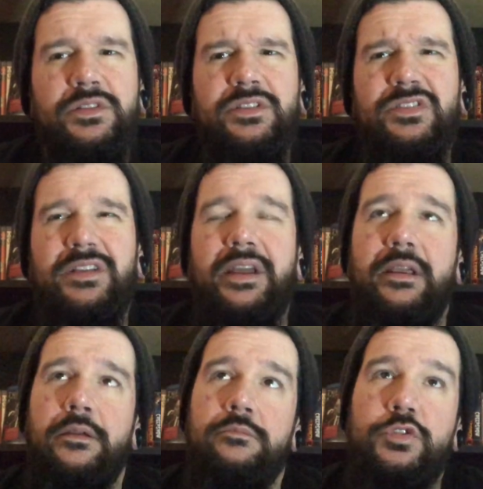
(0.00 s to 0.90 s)
There's
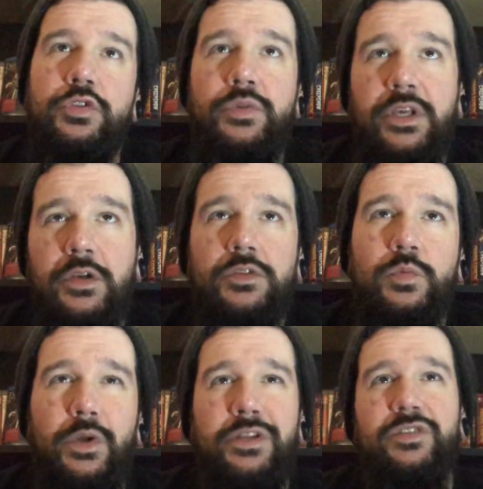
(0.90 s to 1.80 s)
like 2 kills.
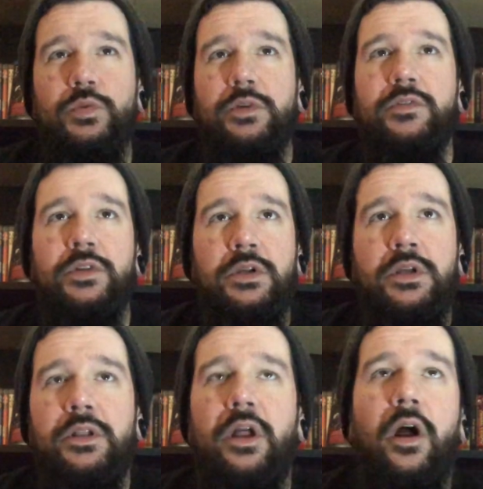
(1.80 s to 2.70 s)
One is sort of
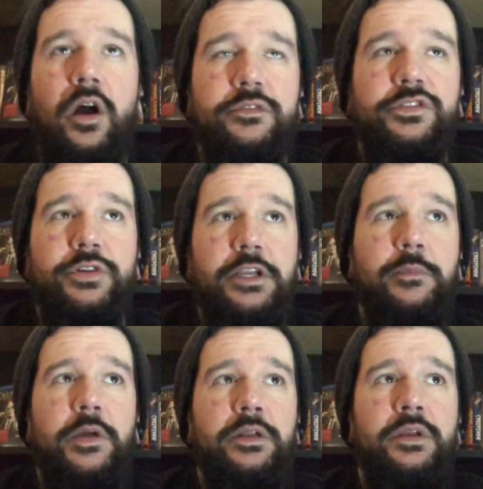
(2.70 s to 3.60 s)
not off screen,
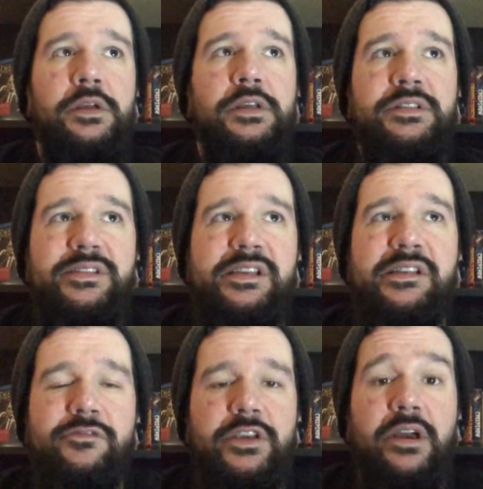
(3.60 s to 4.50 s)
but
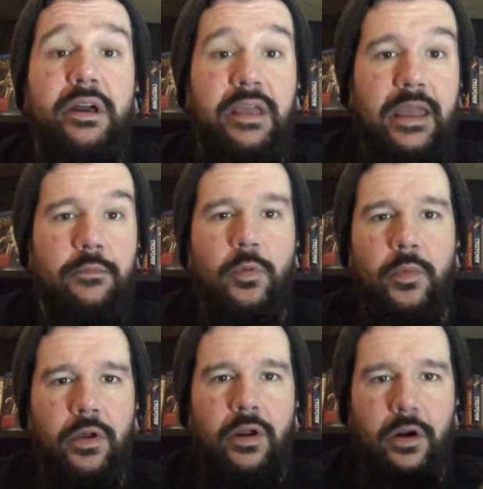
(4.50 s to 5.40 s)
seen via a camera
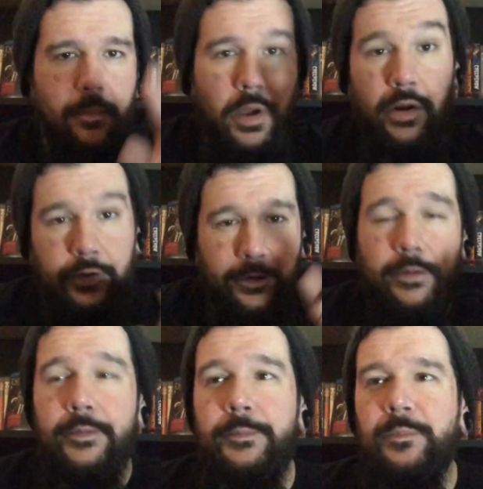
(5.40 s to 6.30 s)
or a monitor,